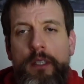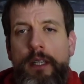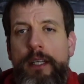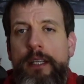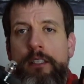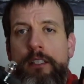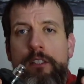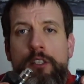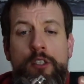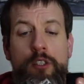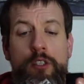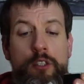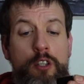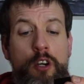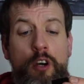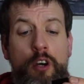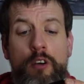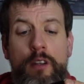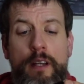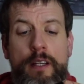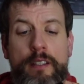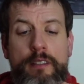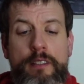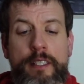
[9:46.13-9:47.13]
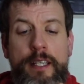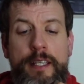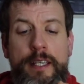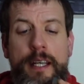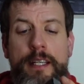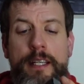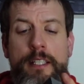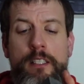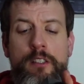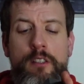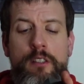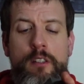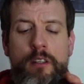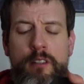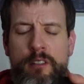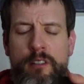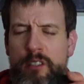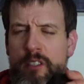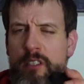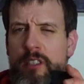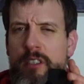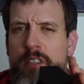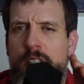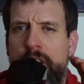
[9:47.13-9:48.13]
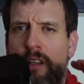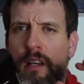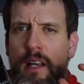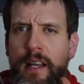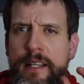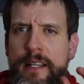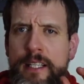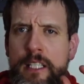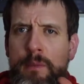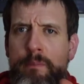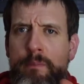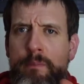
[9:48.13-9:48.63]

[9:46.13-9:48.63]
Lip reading: it's got that DNA, it's slightly